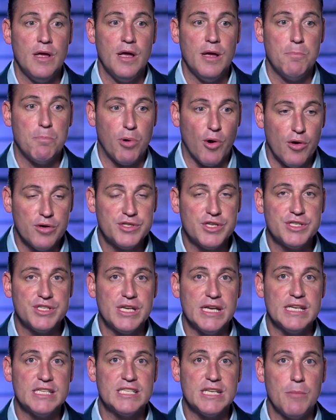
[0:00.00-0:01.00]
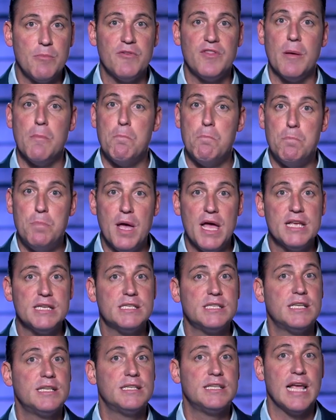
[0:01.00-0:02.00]
purchasing some of the
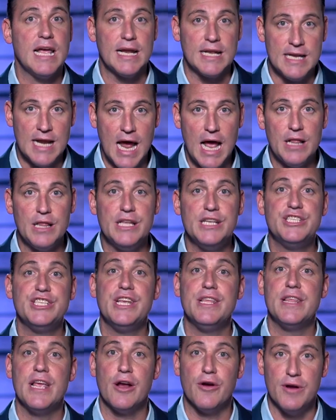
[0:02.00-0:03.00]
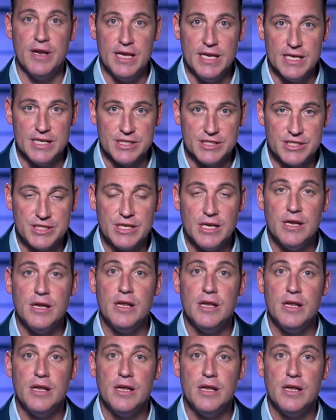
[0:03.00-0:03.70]
best technology there is,